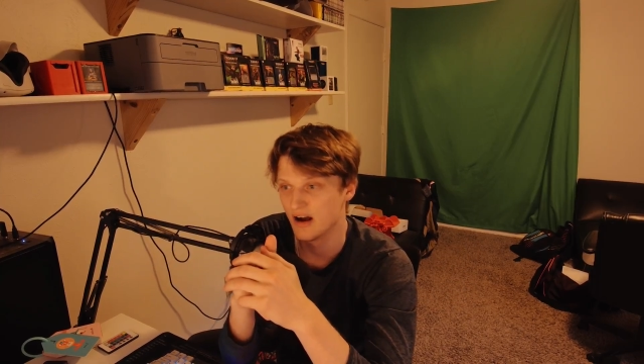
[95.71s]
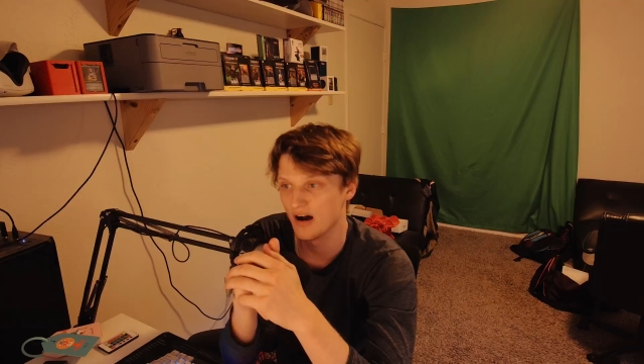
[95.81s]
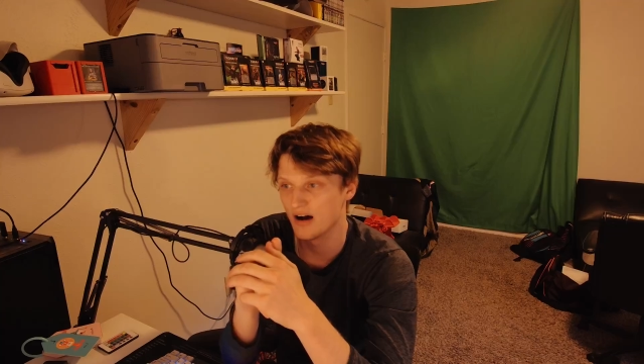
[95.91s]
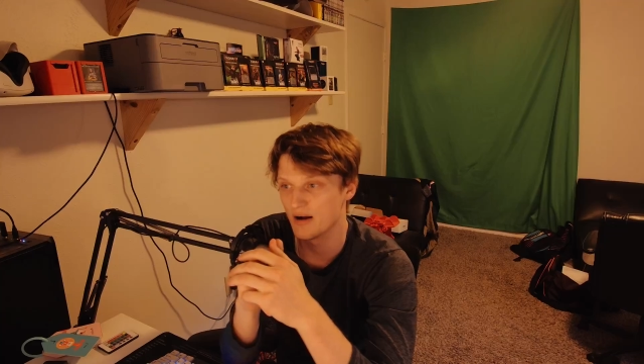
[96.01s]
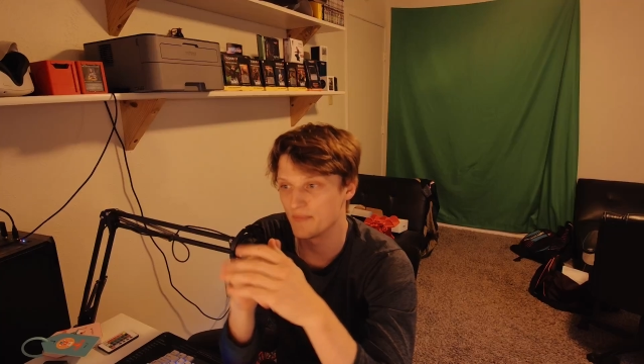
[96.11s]

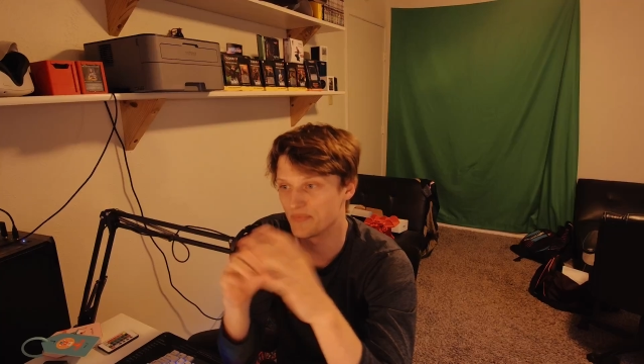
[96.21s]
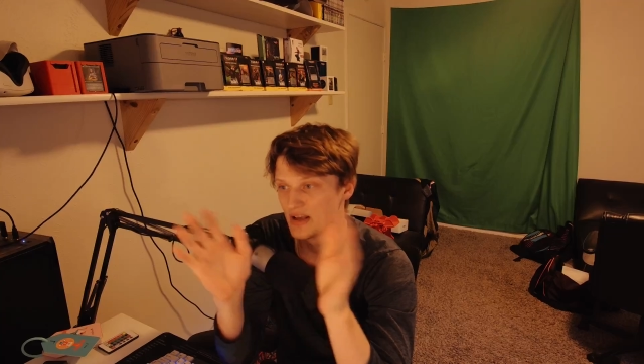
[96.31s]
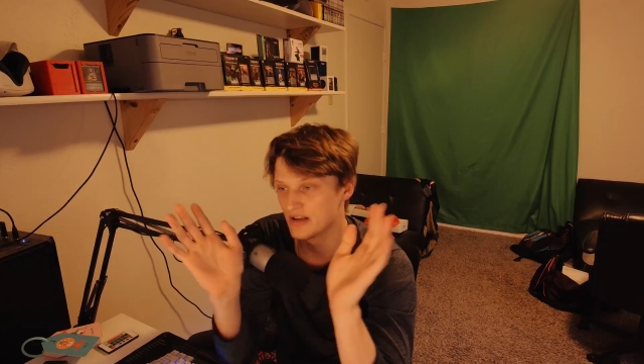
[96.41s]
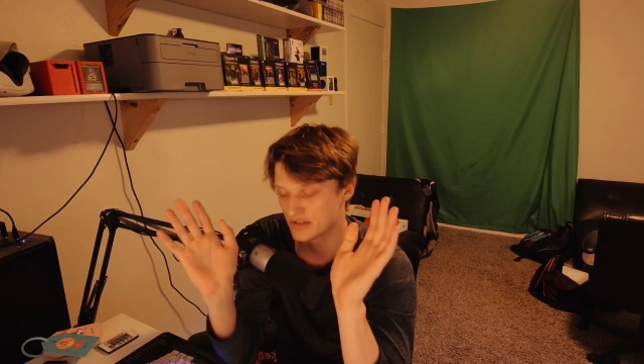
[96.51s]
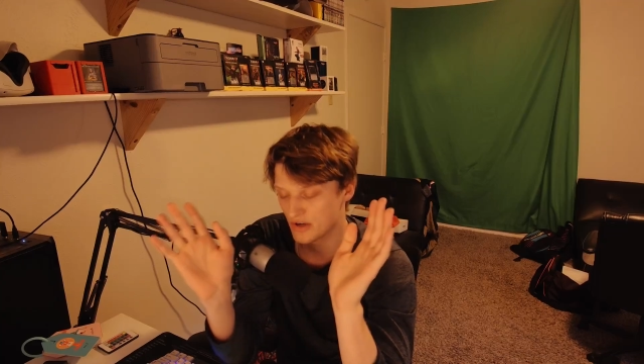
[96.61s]
So
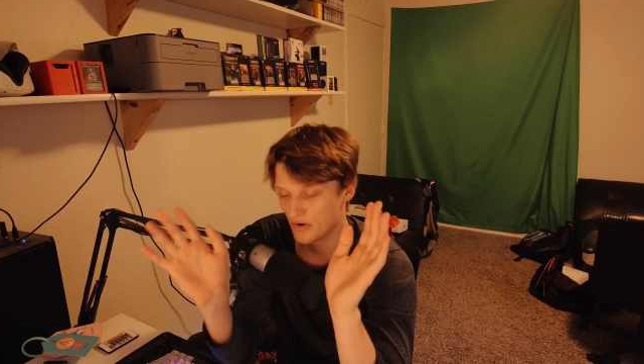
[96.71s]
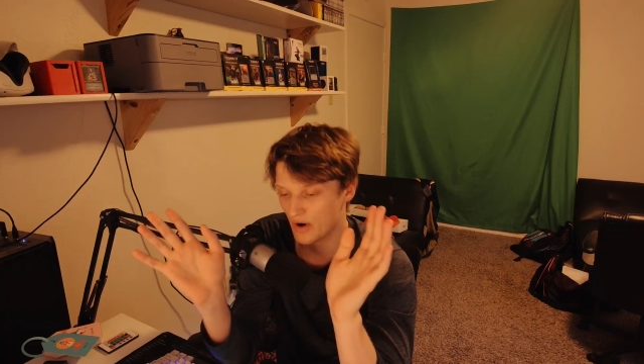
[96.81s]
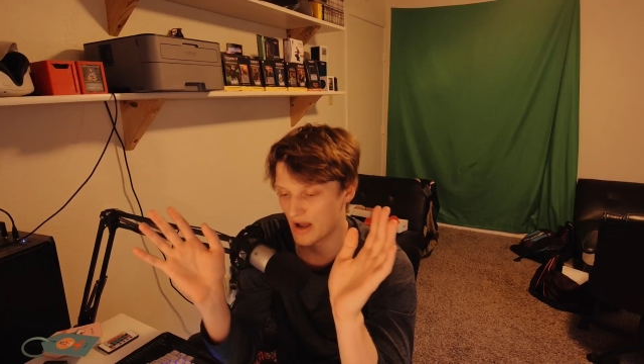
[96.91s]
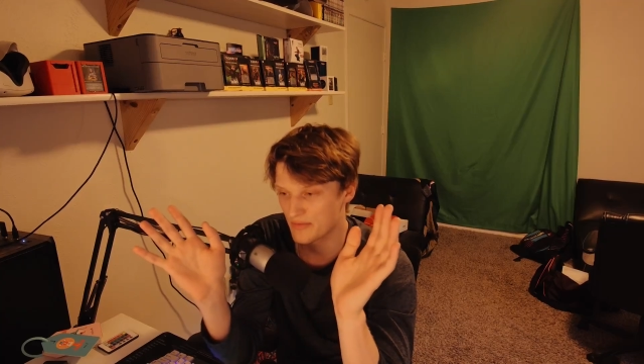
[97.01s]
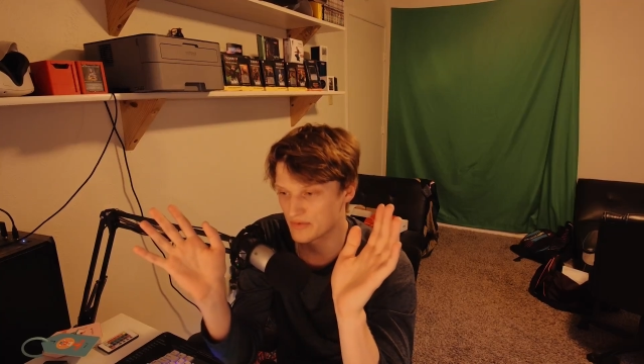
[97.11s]

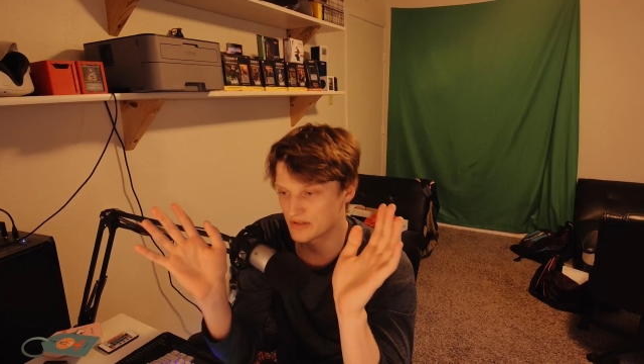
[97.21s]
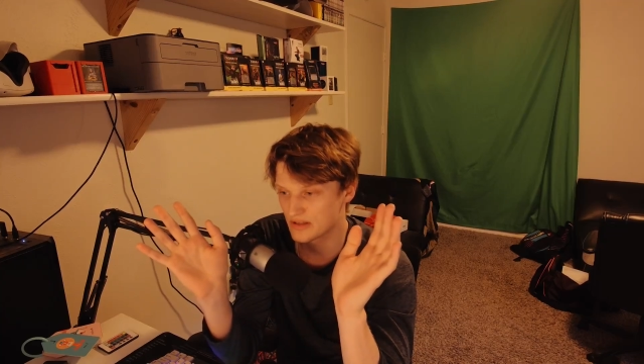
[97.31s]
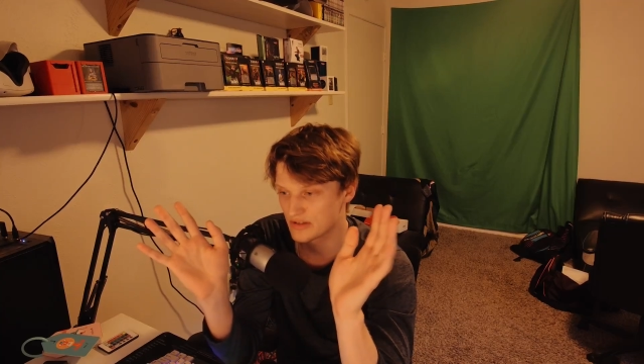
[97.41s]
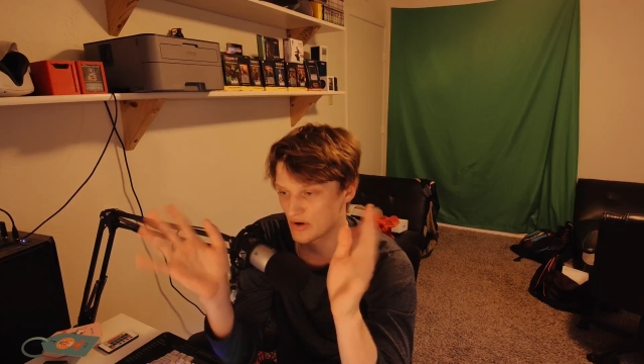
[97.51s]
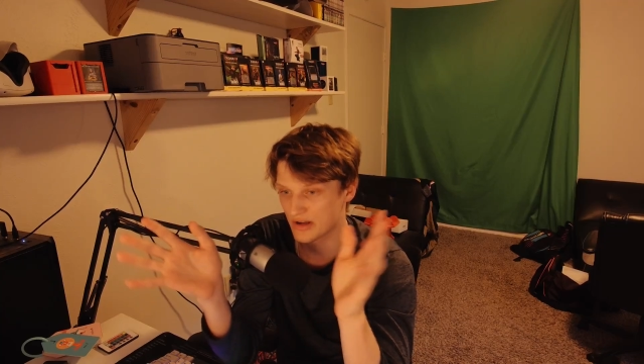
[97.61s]

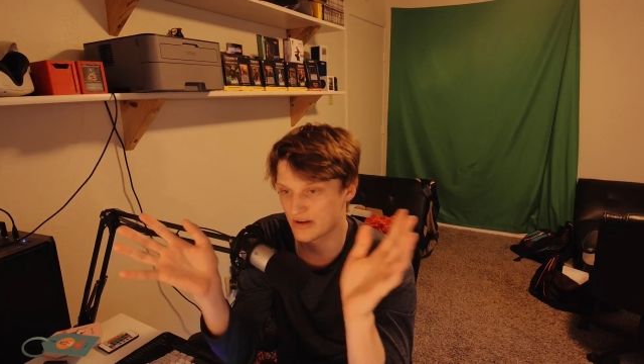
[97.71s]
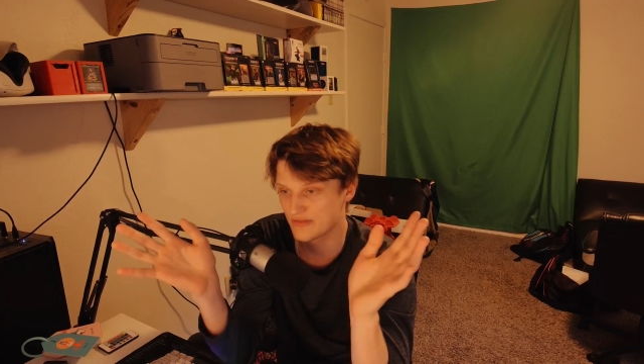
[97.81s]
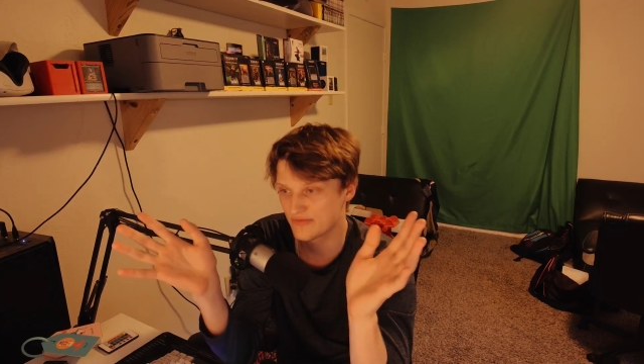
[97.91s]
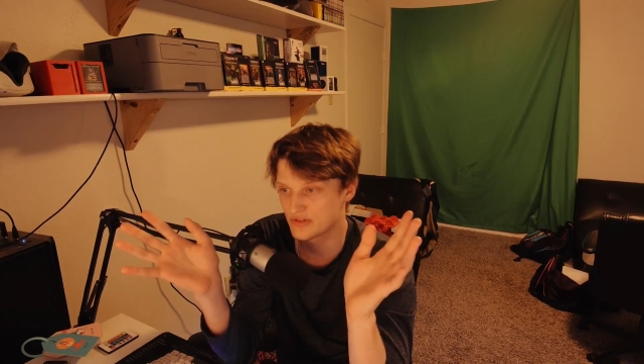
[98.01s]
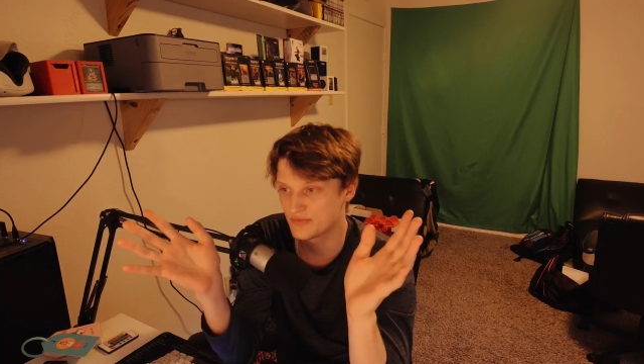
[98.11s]
I
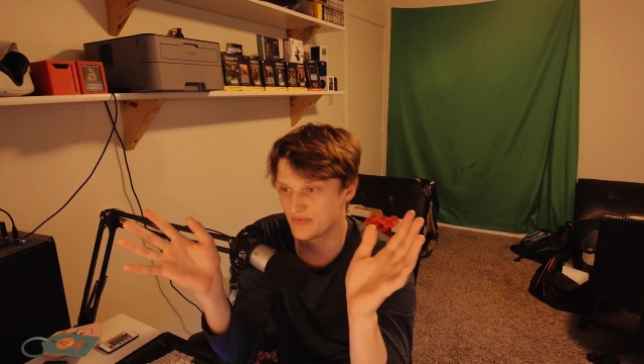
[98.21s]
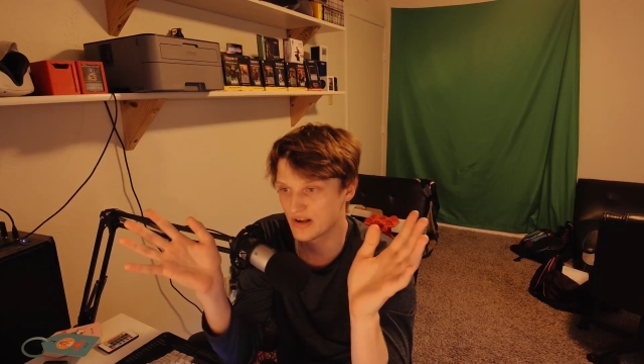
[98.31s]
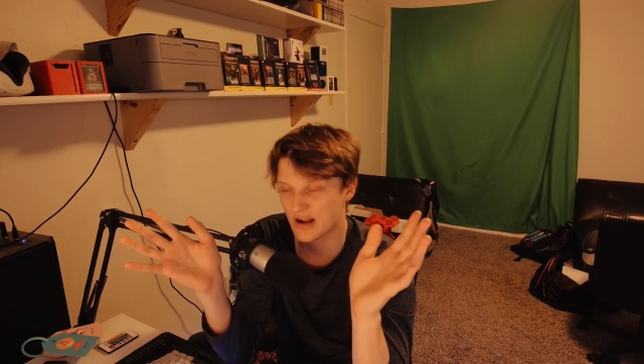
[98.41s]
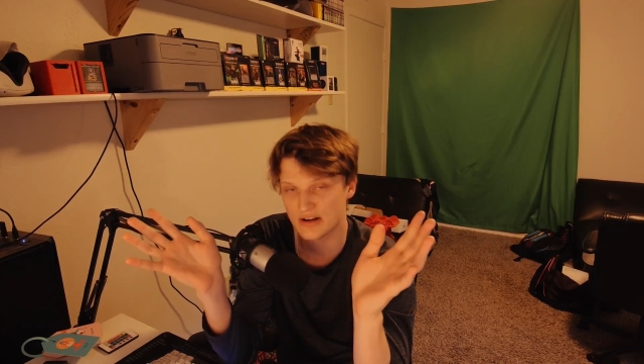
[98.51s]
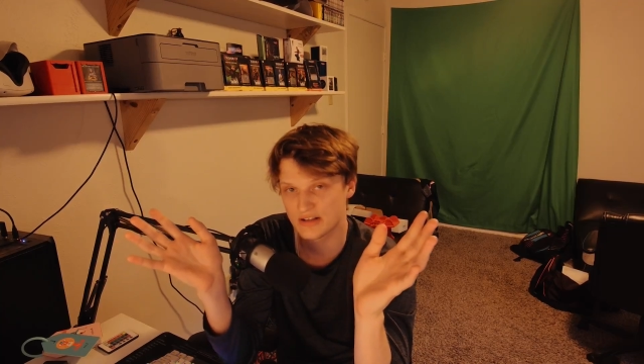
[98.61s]
couldn't
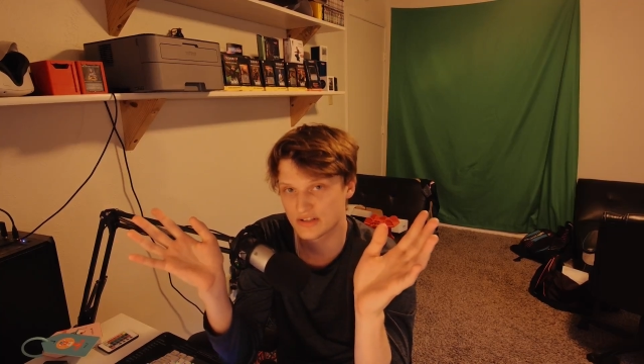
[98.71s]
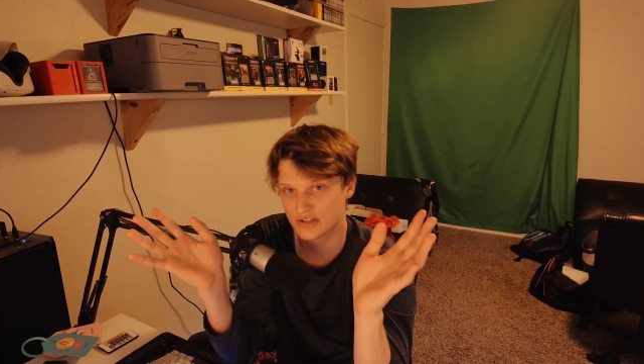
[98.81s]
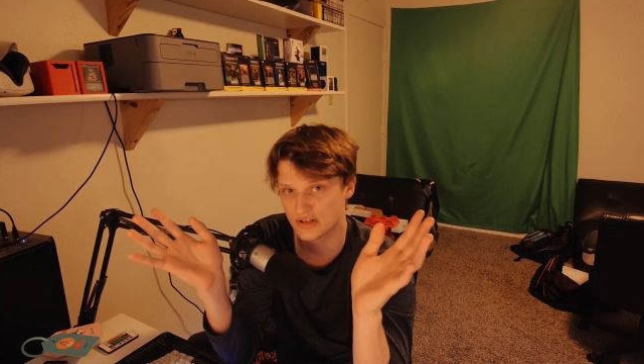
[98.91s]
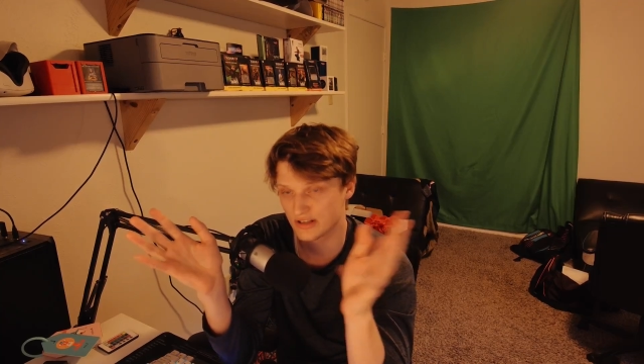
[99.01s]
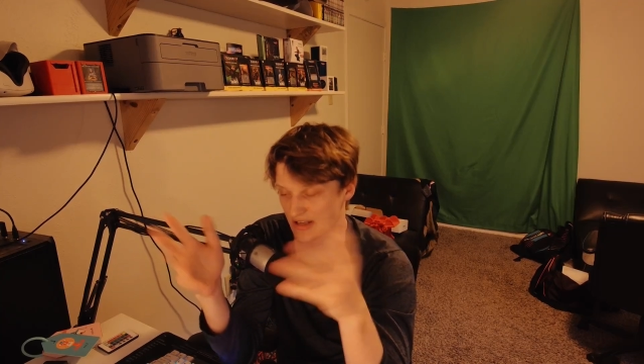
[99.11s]
figure out how to
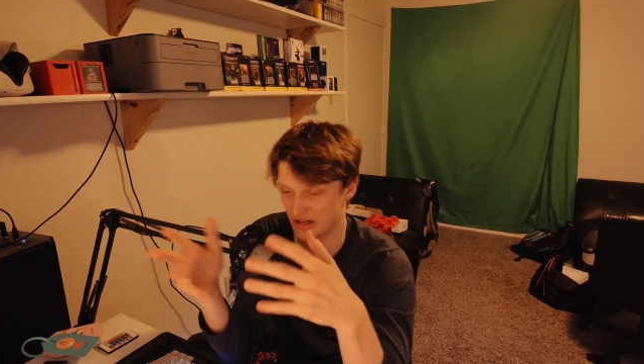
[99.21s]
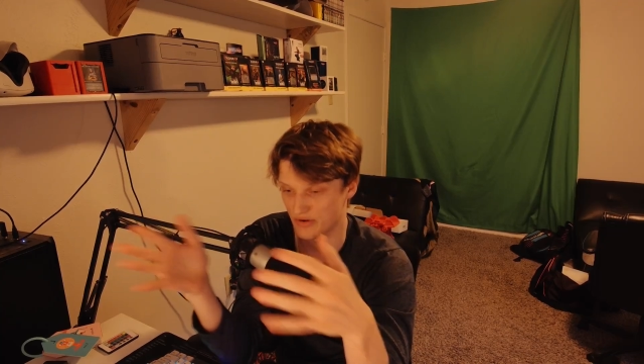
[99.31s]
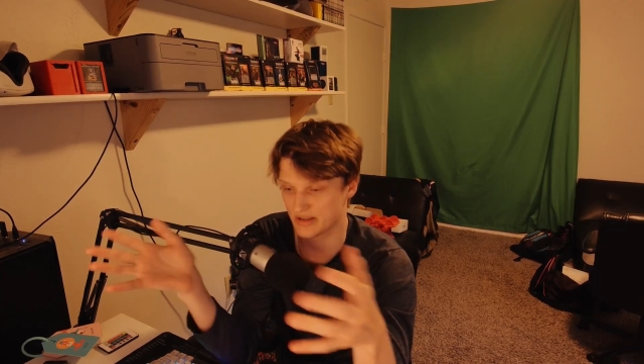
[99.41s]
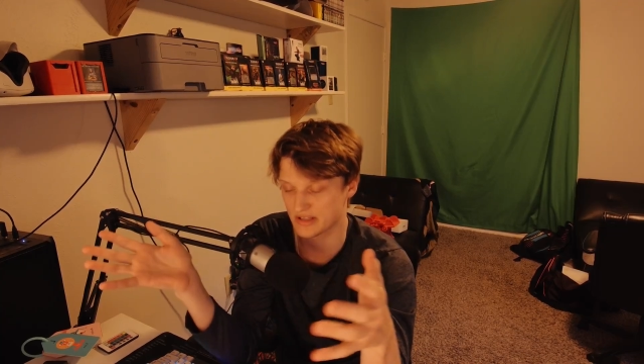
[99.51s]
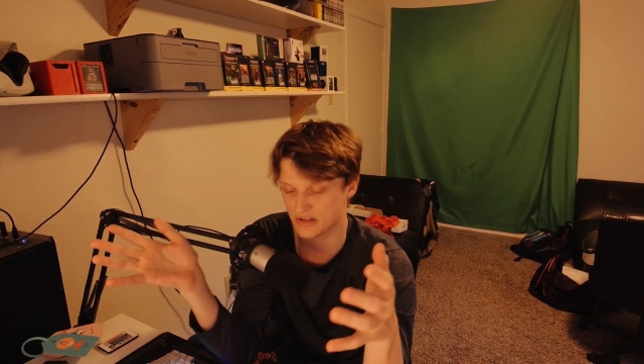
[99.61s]

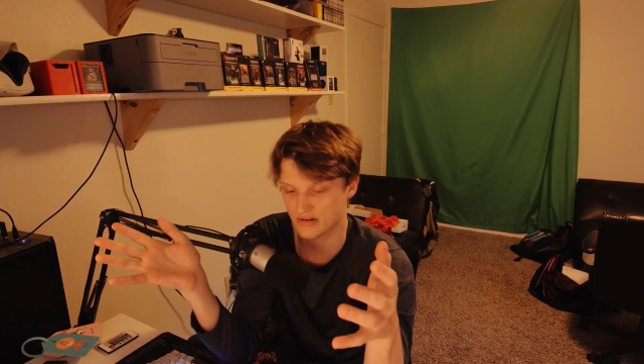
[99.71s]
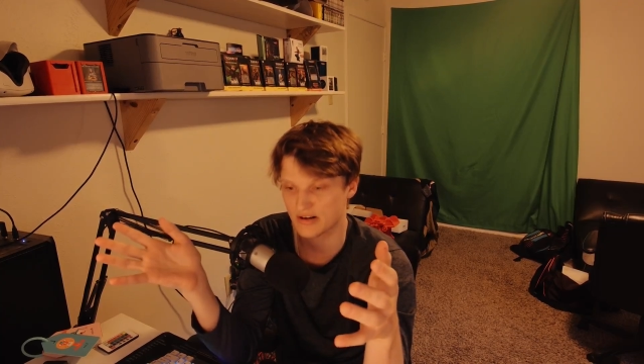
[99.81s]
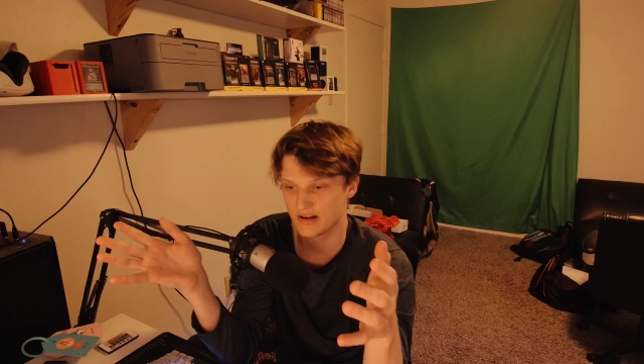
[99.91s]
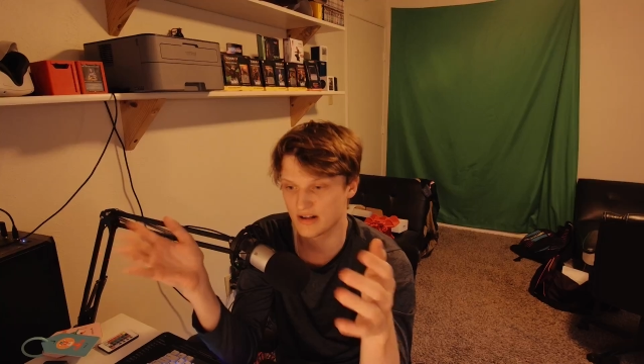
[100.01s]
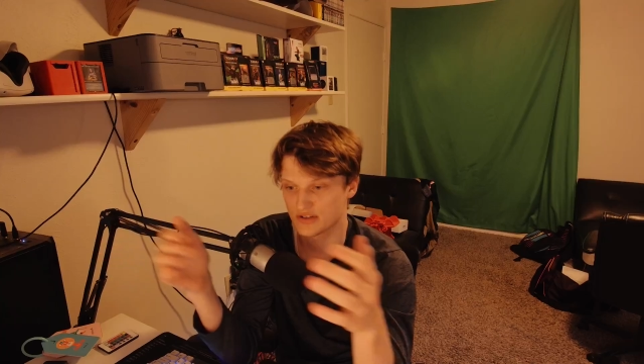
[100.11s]
get the
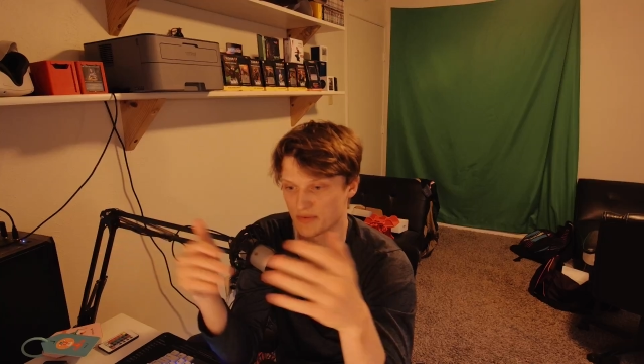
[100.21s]
screen on.